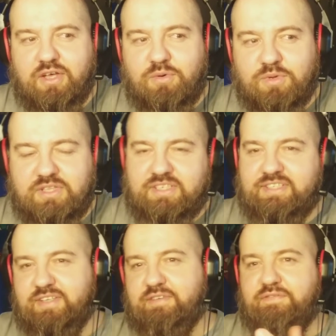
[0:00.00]
what
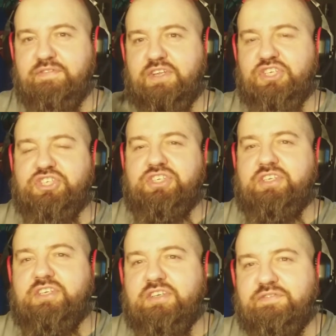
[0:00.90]
does the
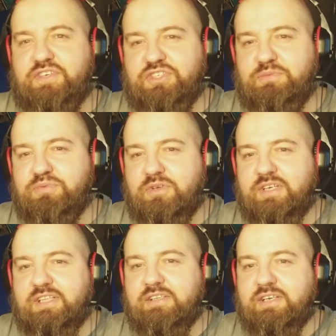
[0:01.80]
finished
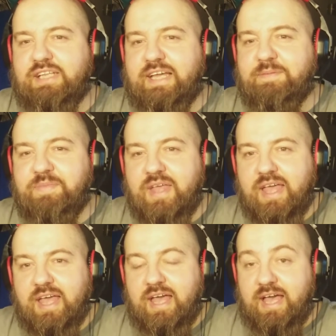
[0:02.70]
product look like.
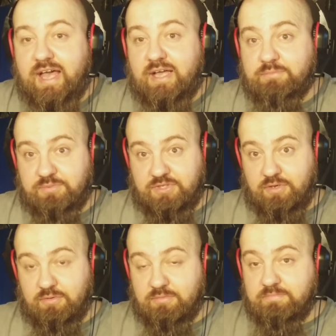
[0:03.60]

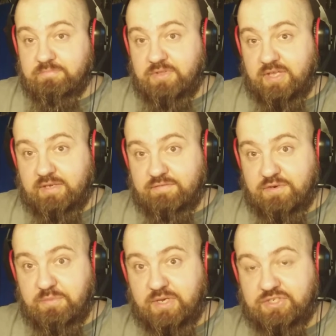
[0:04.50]
So thank you
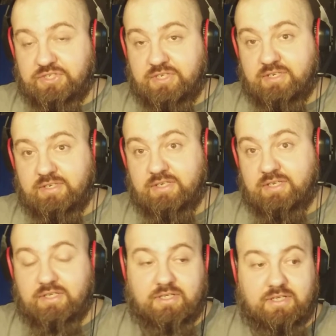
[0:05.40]
very much, and
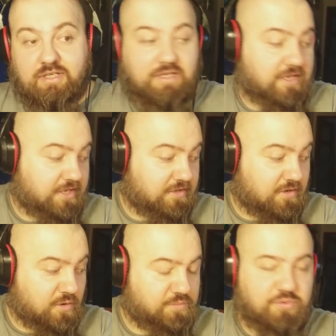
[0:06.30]
I
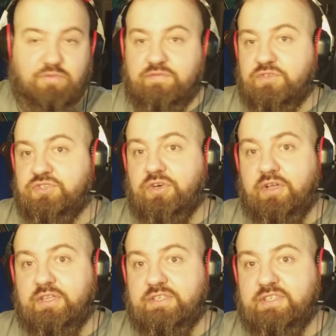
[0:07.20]
hope you've
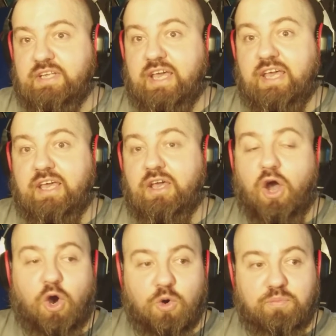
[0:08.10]
enjoyed this, and I
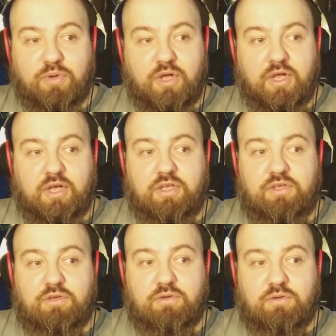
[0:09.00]
hope
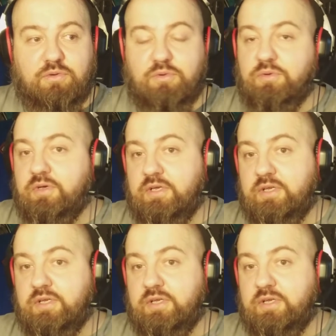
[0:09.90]
you